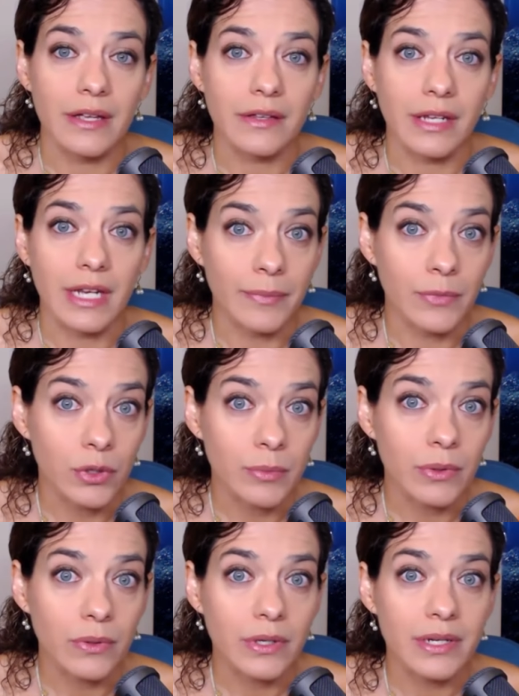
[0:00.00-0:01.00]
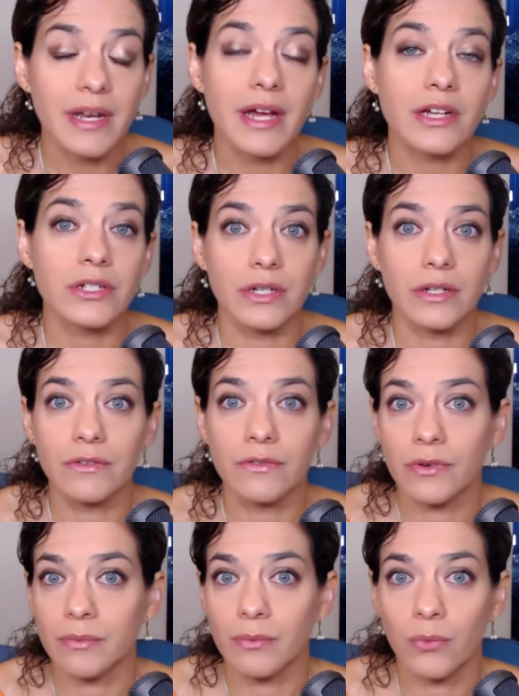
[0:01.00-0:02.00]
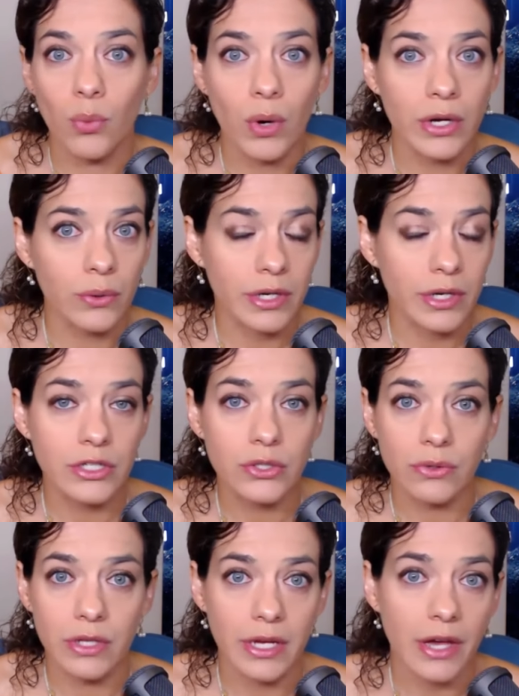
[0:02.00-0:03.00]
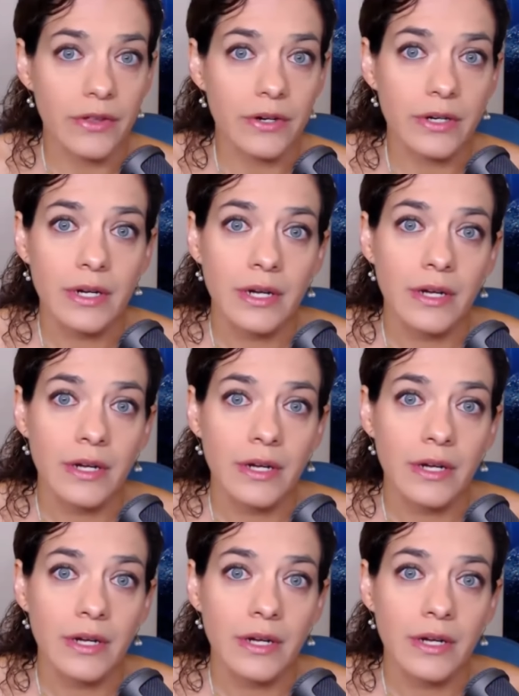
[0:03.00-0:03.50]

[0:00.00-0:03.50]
is an abnormal connection from one organ to the other.